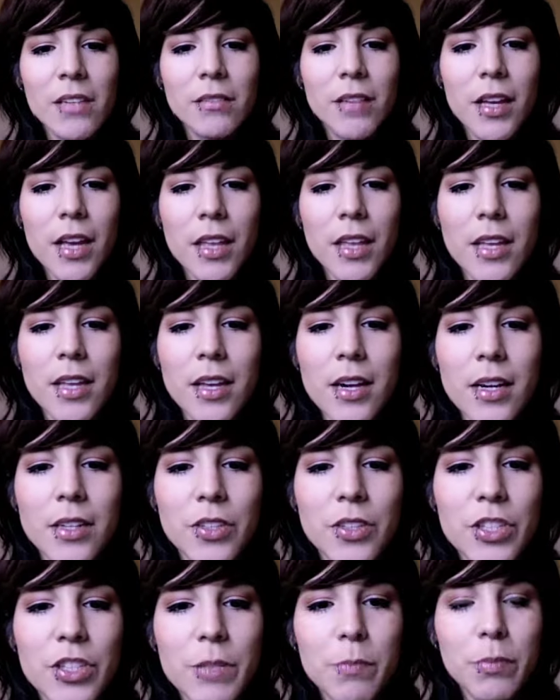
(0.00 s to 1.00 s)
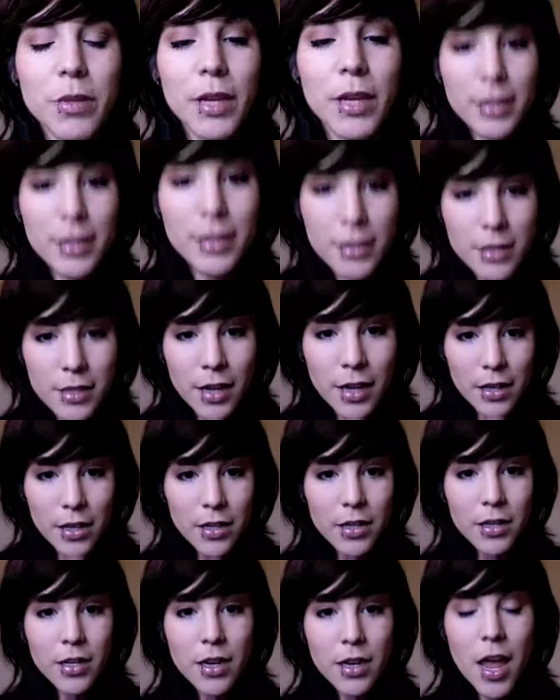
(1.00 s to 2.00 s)
And then I just blend it
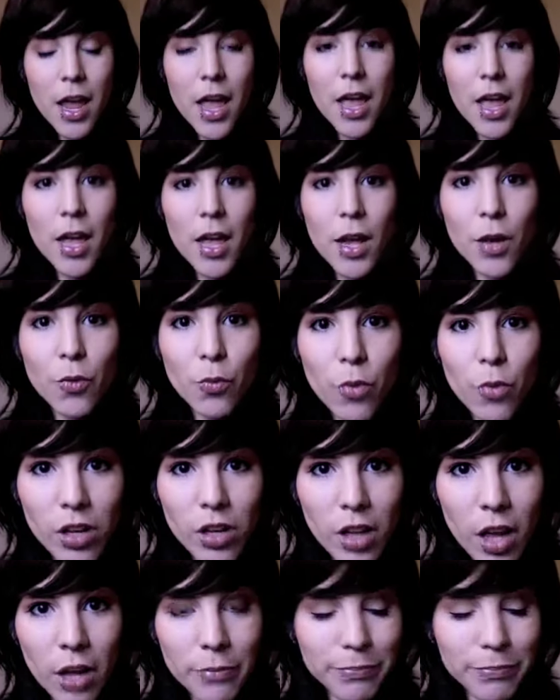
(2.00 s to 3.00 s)
together and voila.